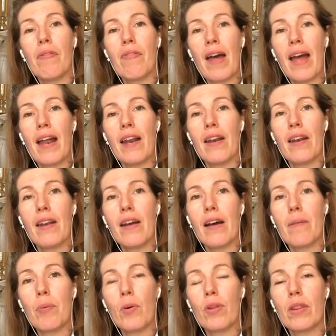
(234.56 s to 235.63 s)
then
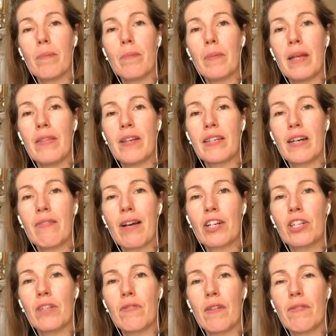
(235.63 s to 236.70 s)
point them in the
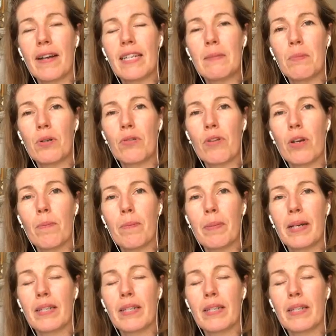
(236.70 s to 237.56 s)
direction of the Facebook group,